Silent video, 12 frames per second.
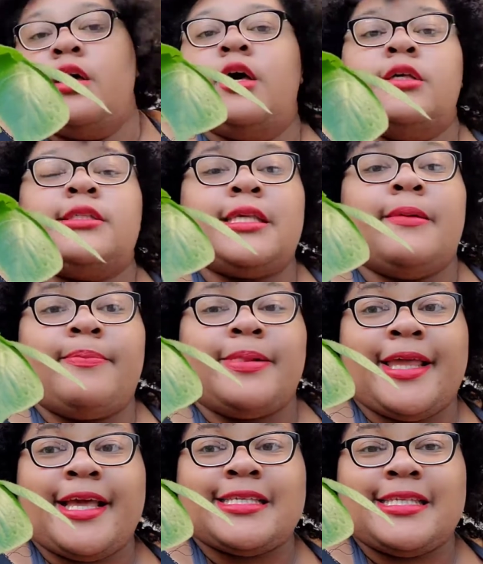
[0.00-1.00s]
some
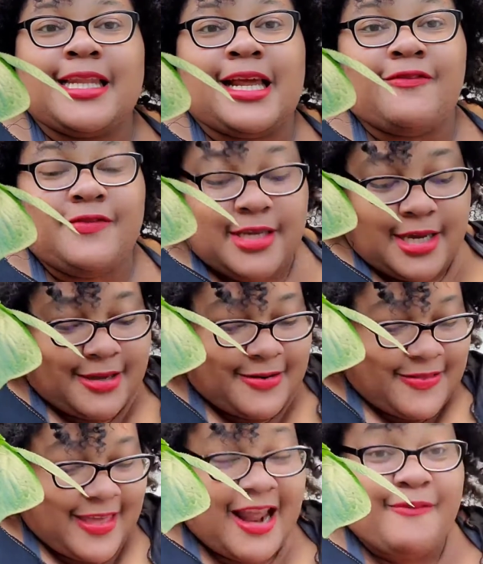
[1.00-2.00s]
plants that I've done,
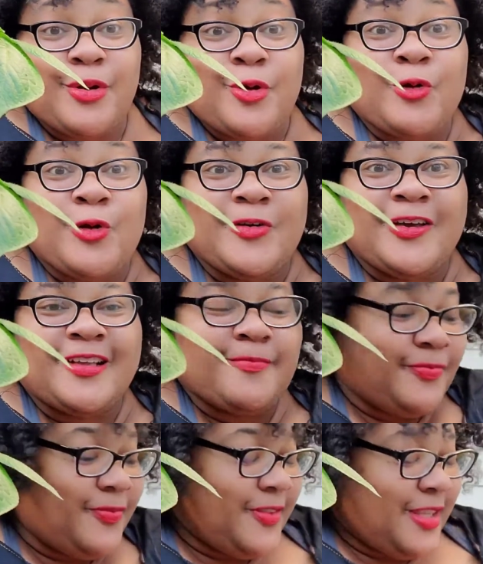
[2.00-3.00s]
that I've been growing
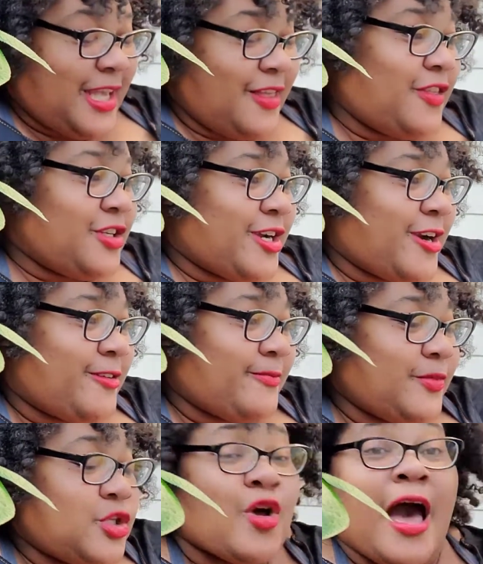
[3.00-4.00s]
in the dirt.
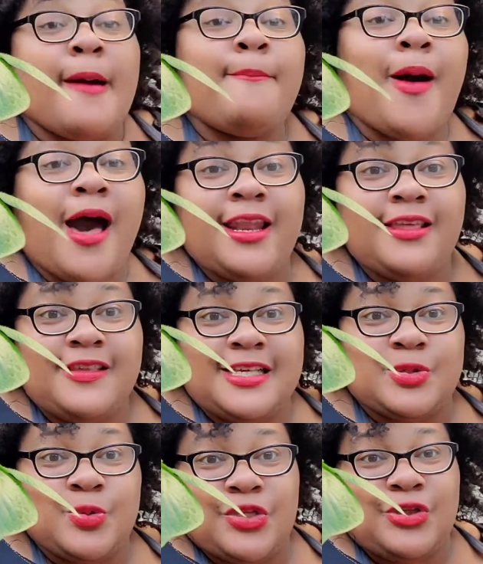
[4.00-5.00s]
So I potted
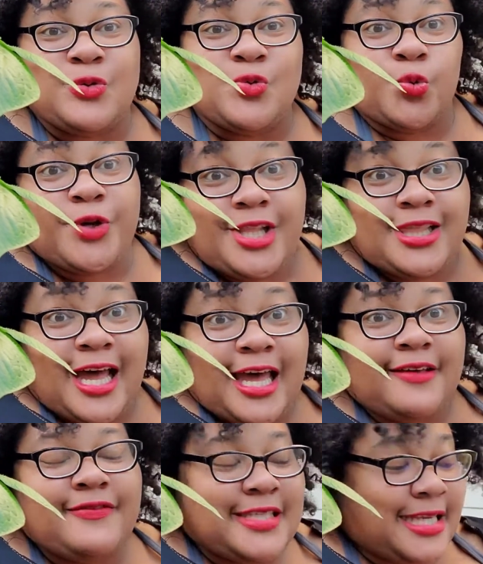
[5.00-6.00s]
these with you, real
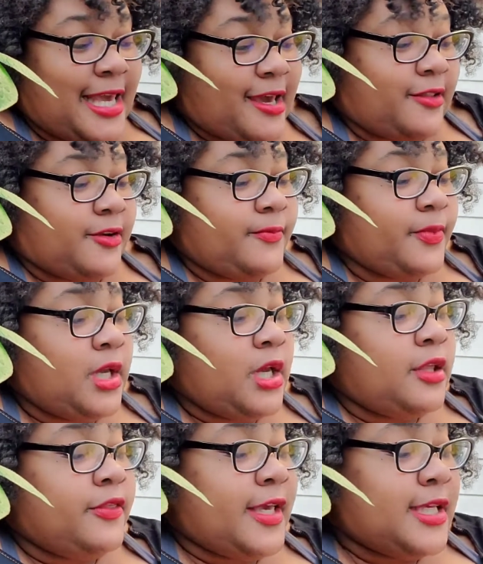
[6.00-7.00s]
life, together.
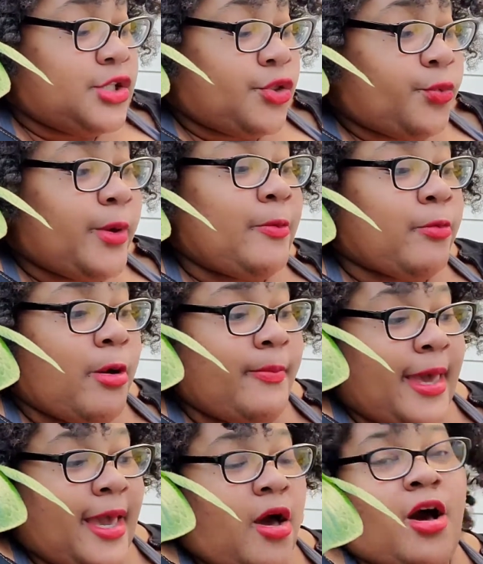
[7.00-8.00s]
These three
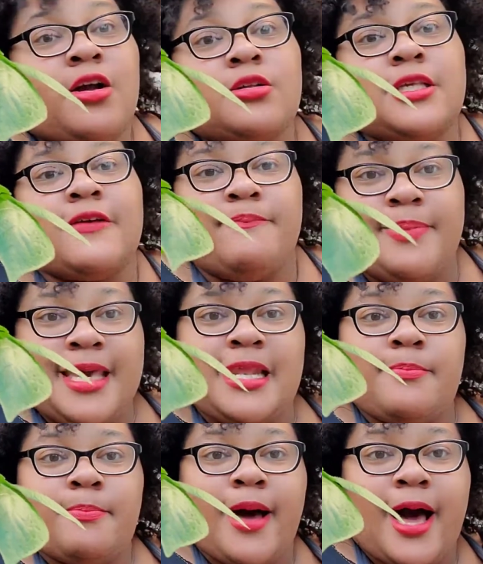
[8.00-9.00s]
romaine hearts have been
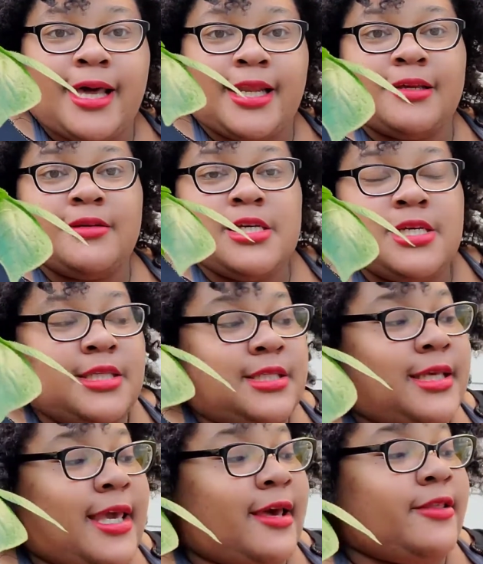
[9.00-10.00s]
potted
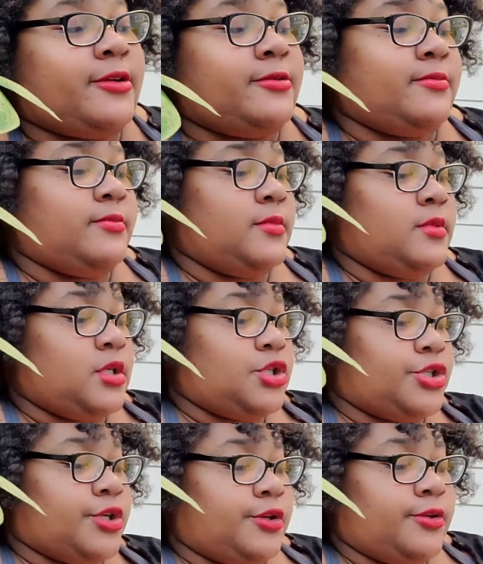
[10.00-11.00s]
together. I'll
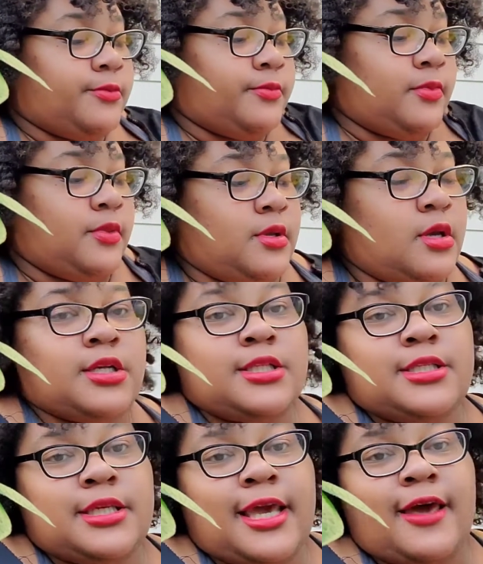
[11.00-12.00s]
show you.
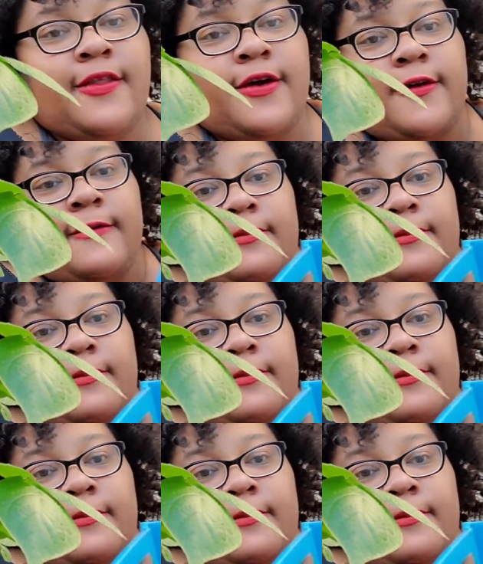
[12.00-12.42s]
Together,